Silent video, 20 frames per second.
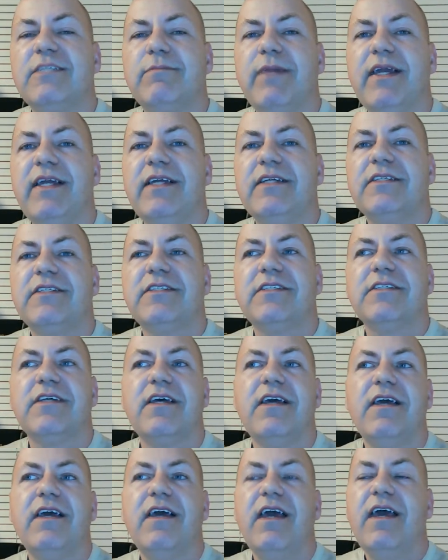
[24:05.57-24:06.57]
space,
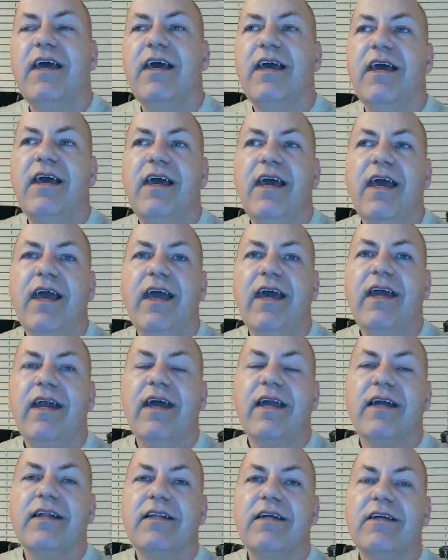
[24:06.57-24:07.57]
and
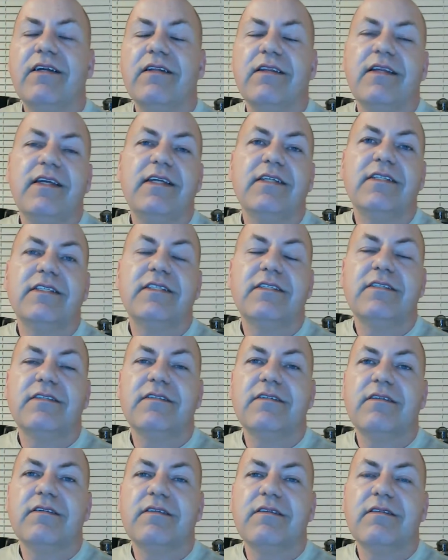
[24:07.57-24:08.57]
I cleared these